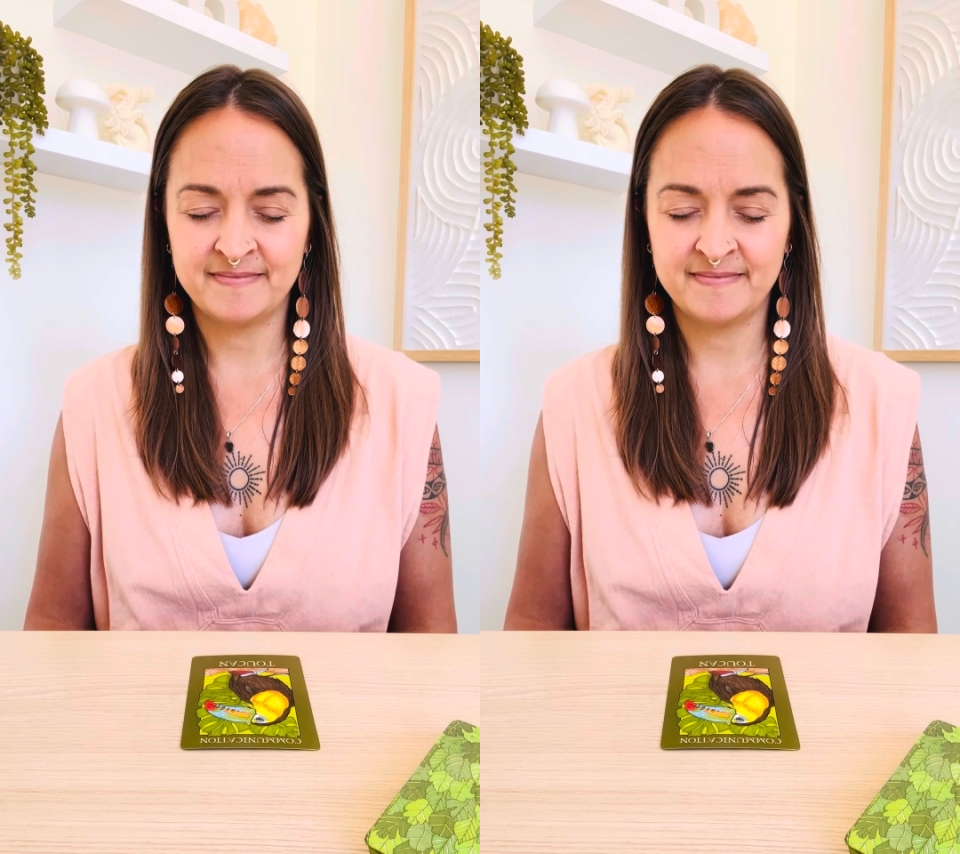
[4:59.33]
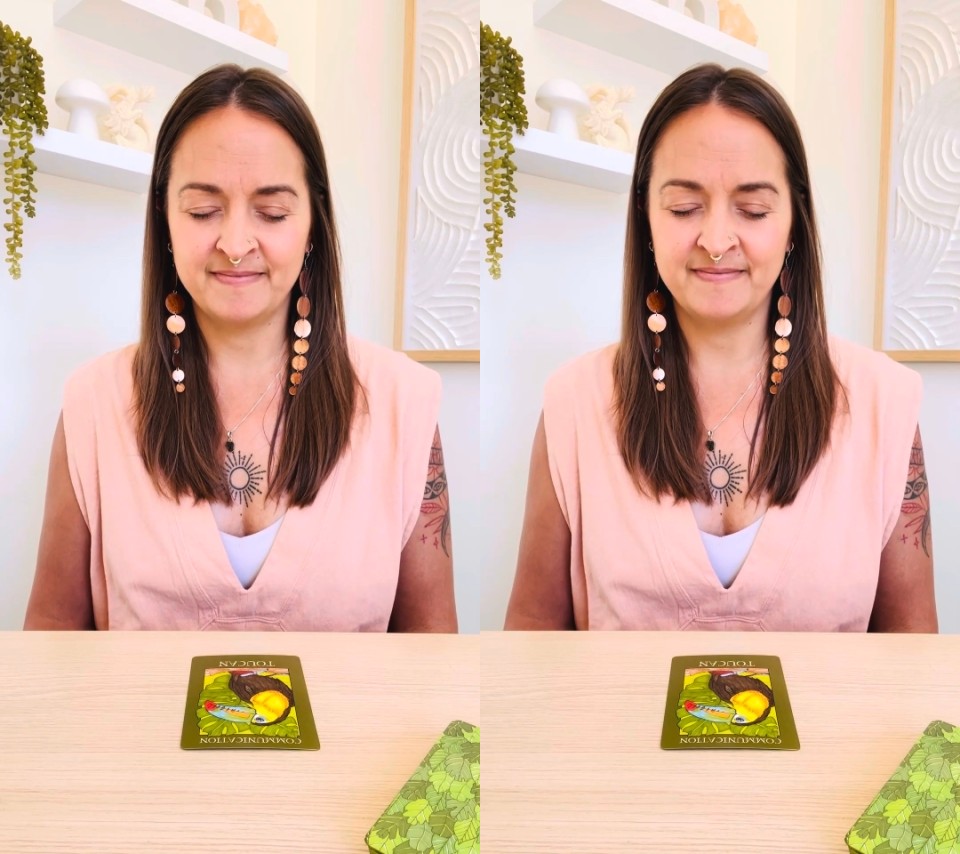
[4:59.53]

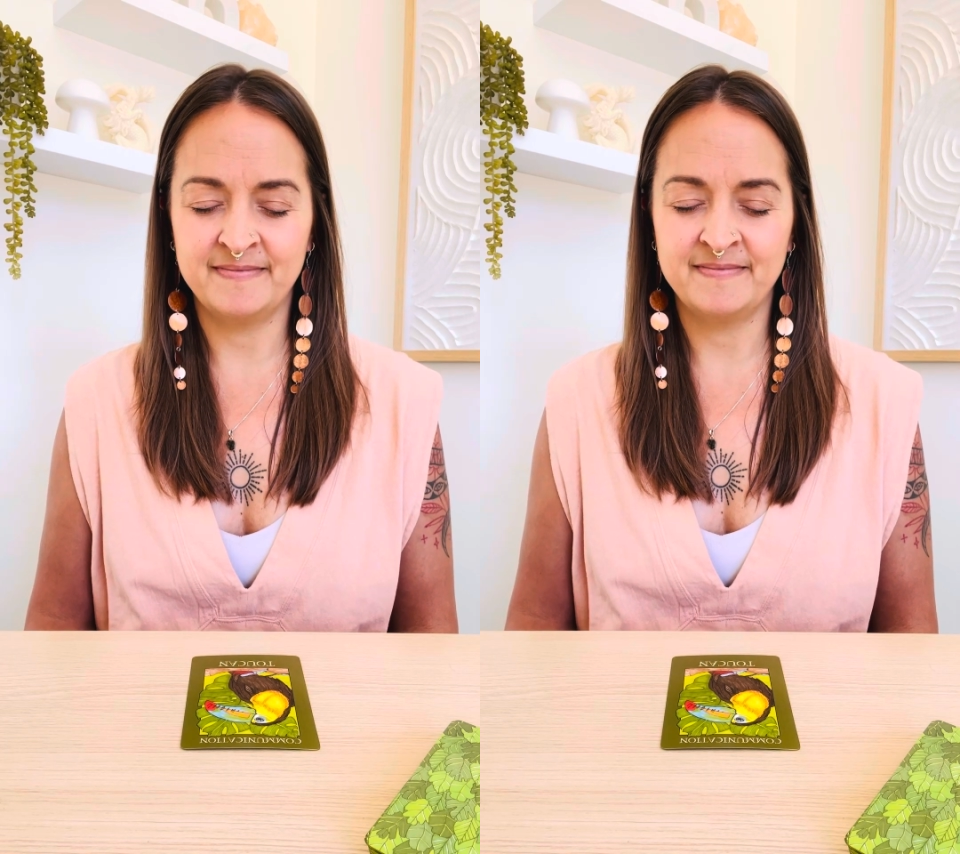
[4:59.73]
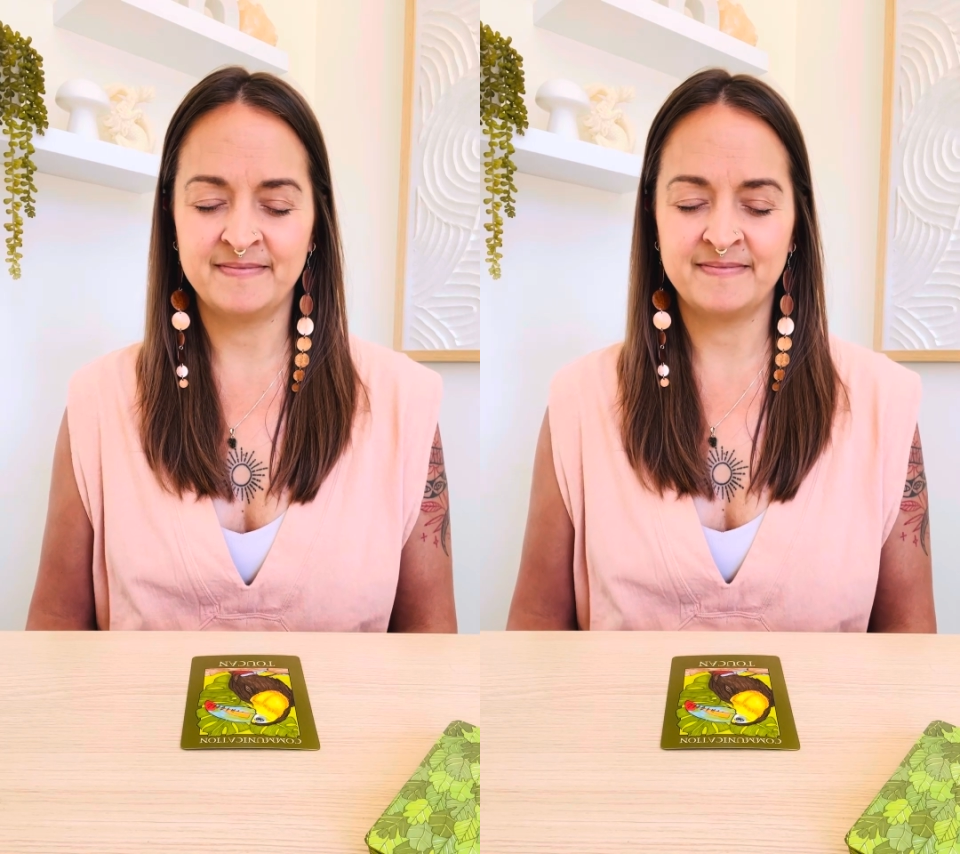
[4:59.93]

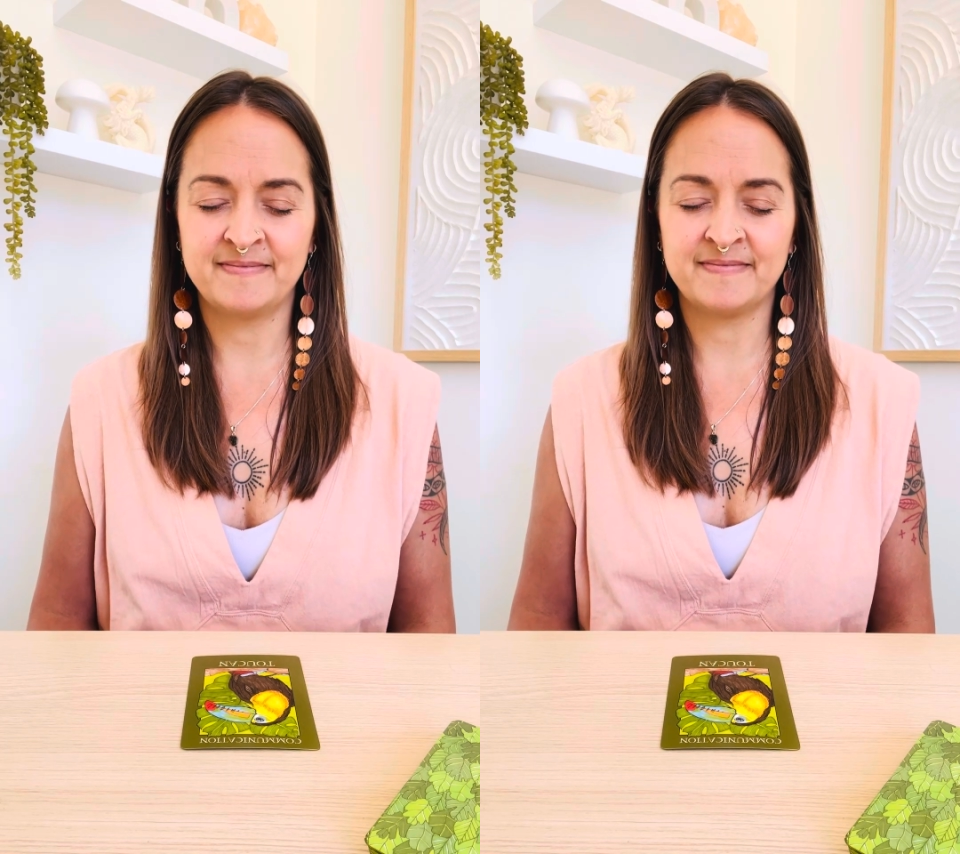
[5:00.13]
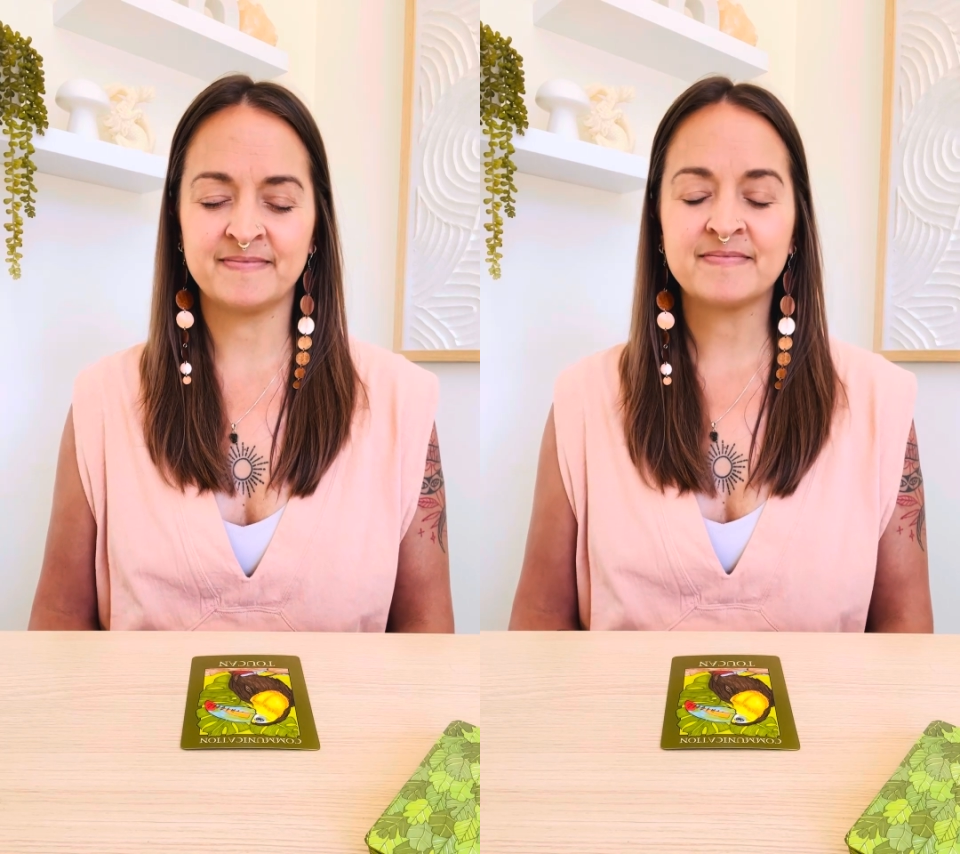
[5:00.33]
Mm-hmm.
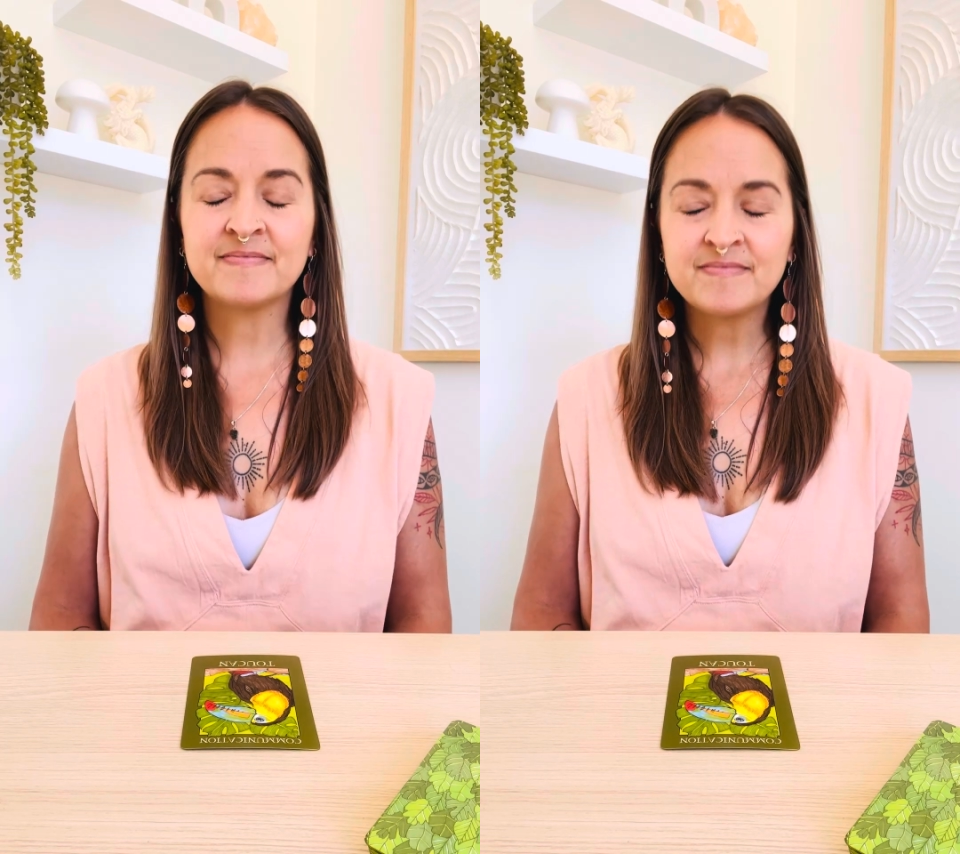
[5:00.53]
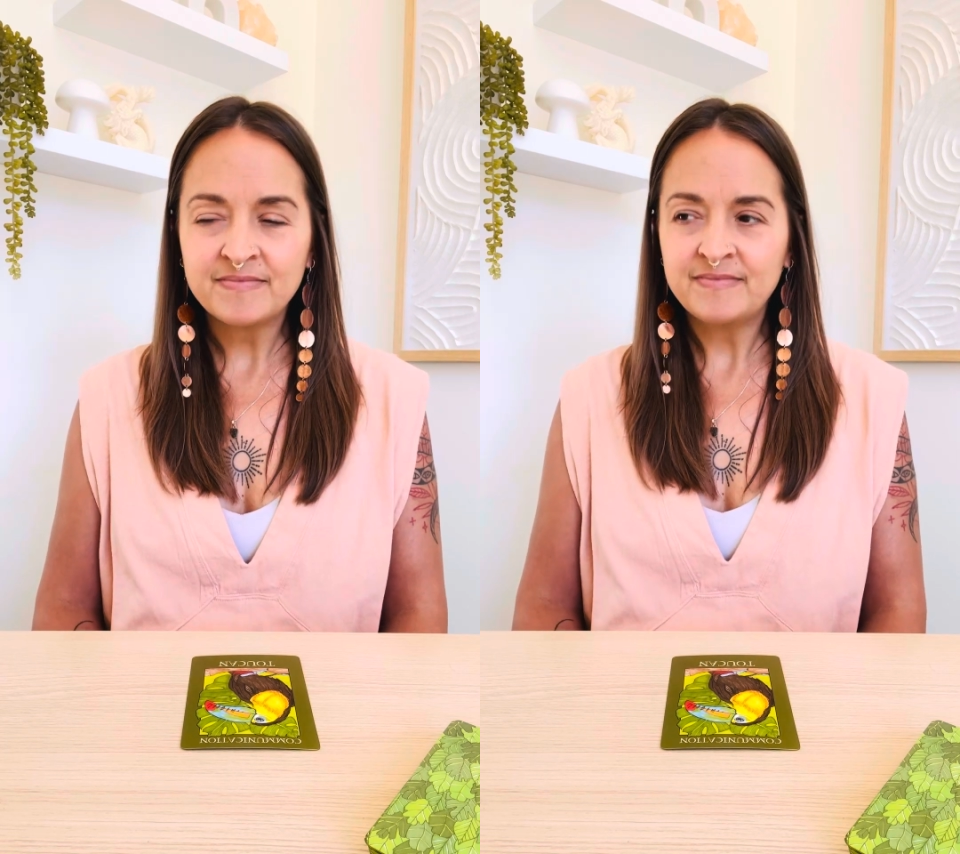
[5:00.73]

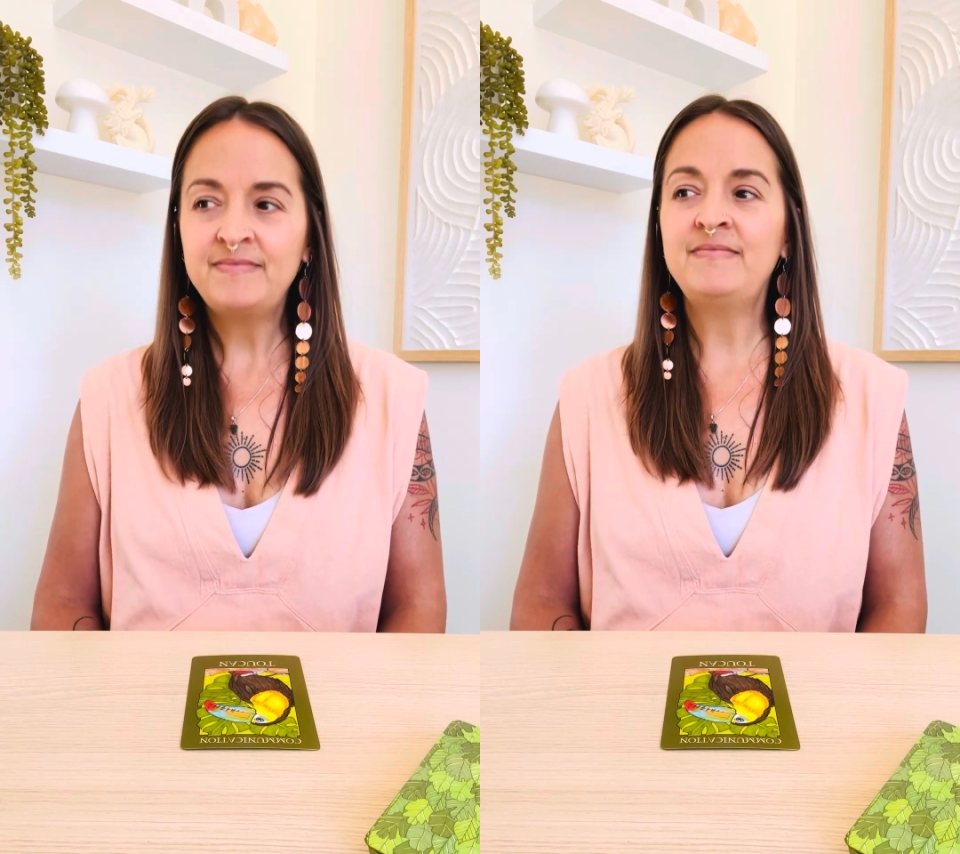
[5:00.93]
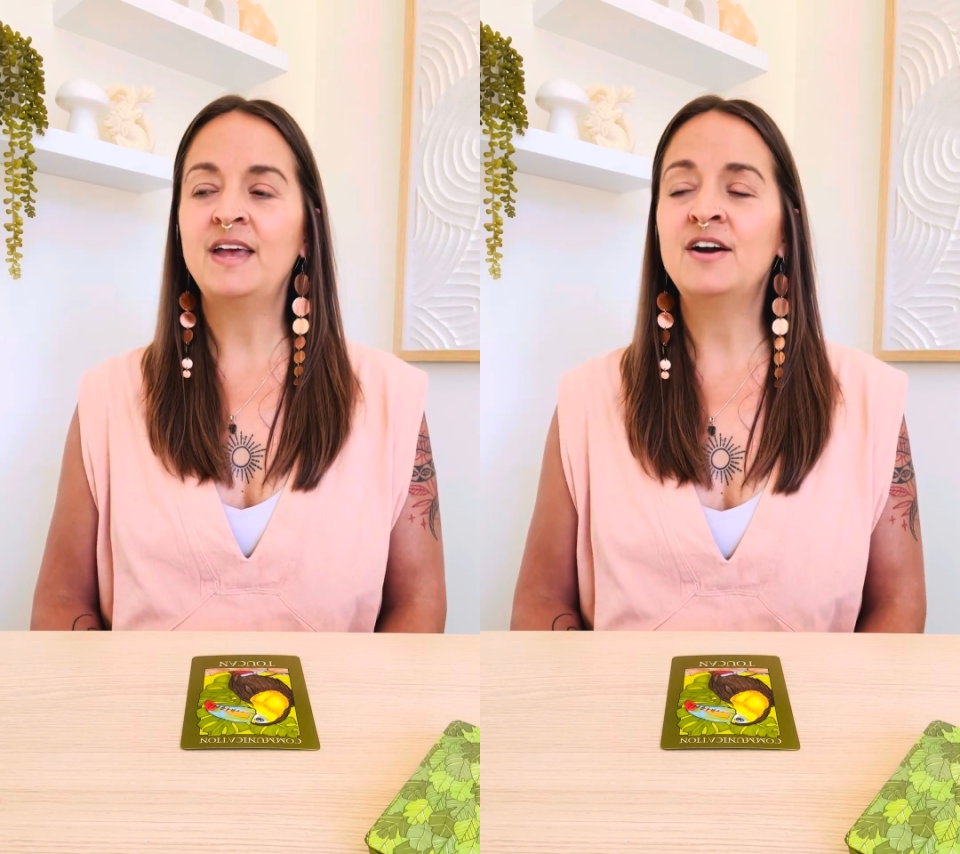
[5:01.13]

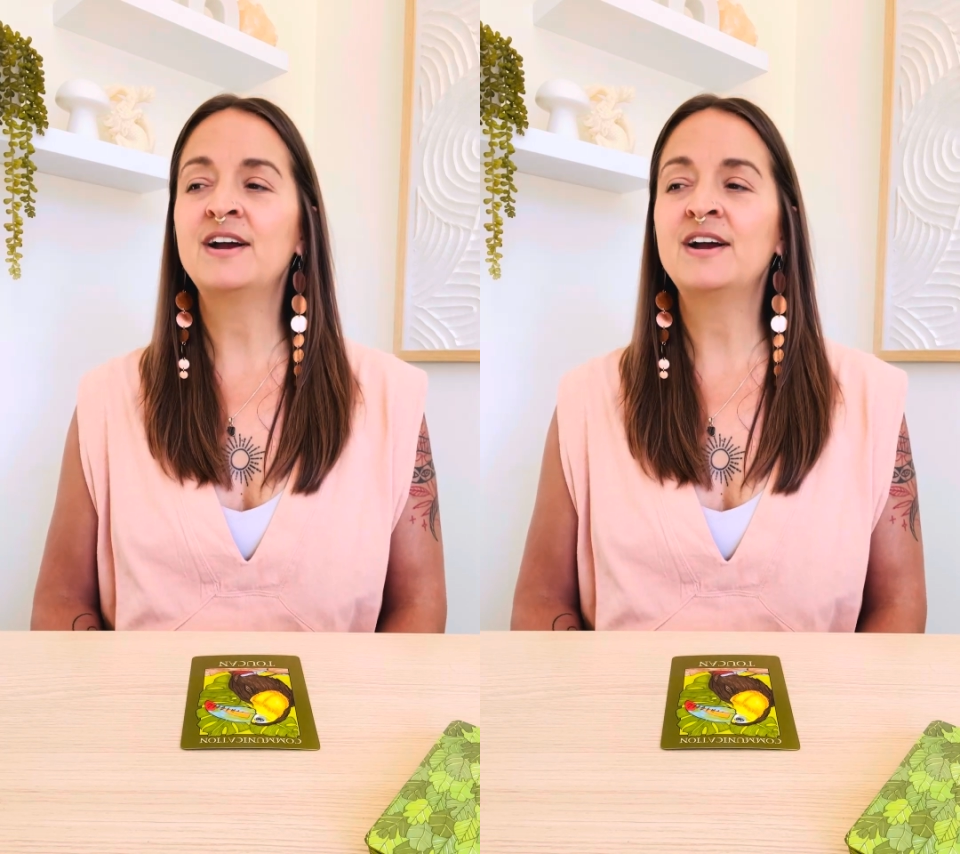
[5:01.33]
Our